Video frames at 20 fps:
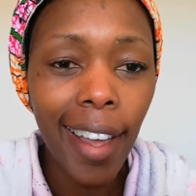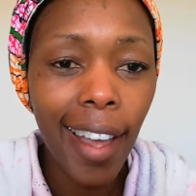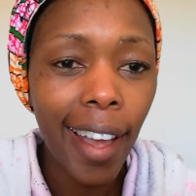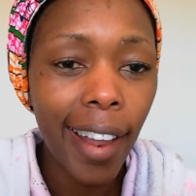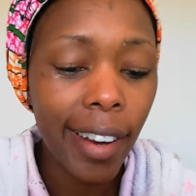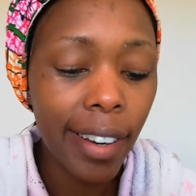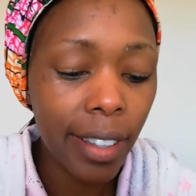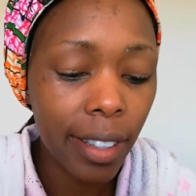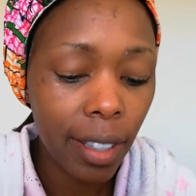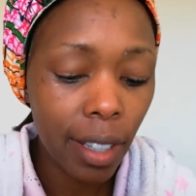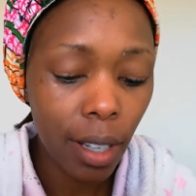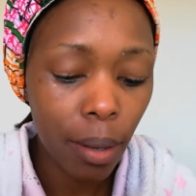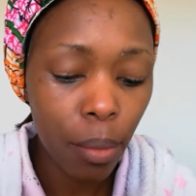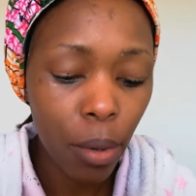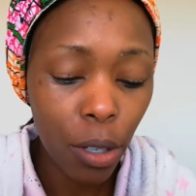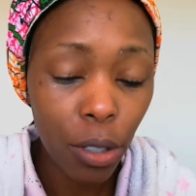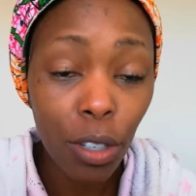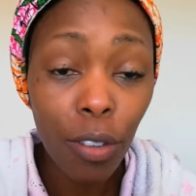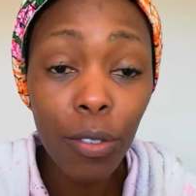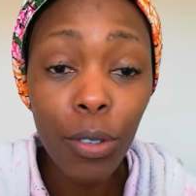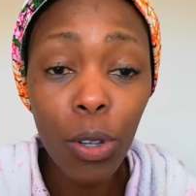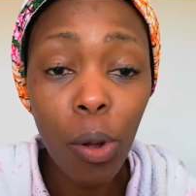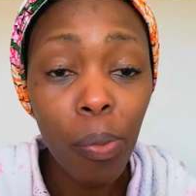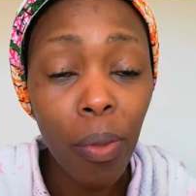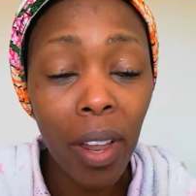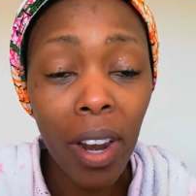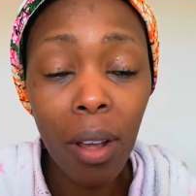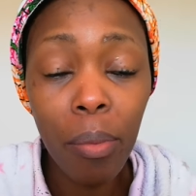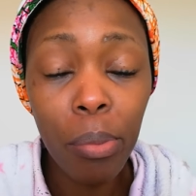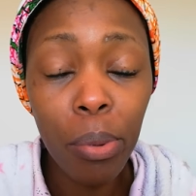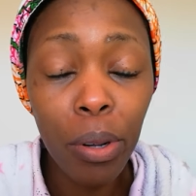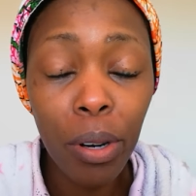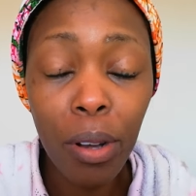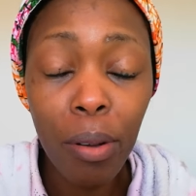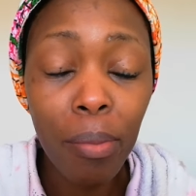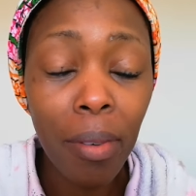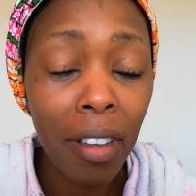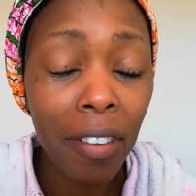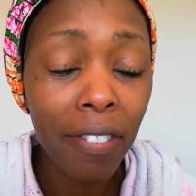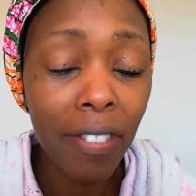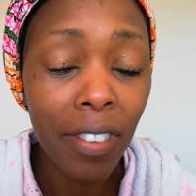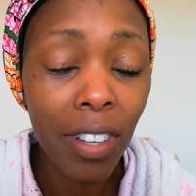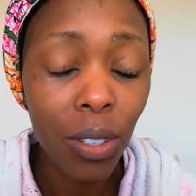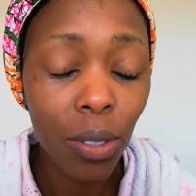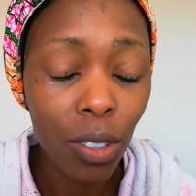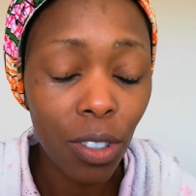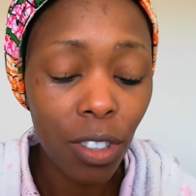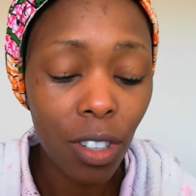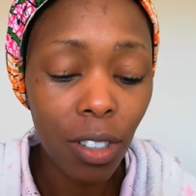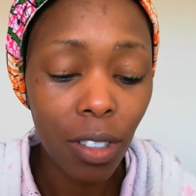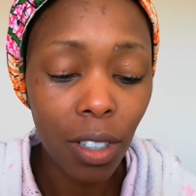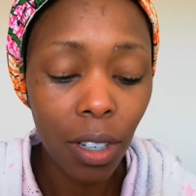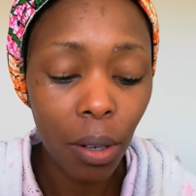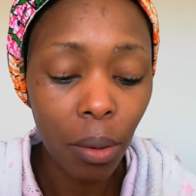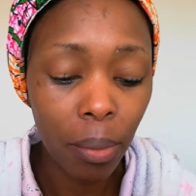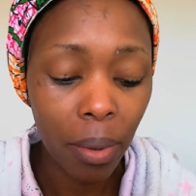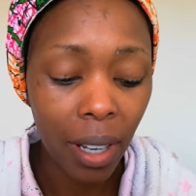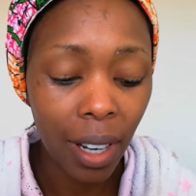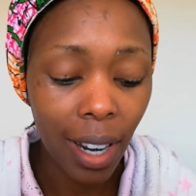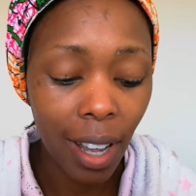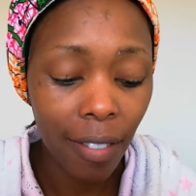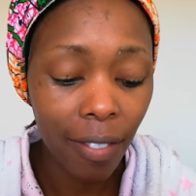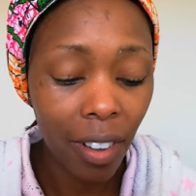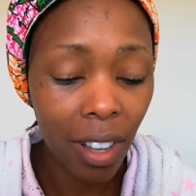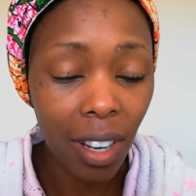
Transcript: and the amount of soap that I put on my face was not going to be enough.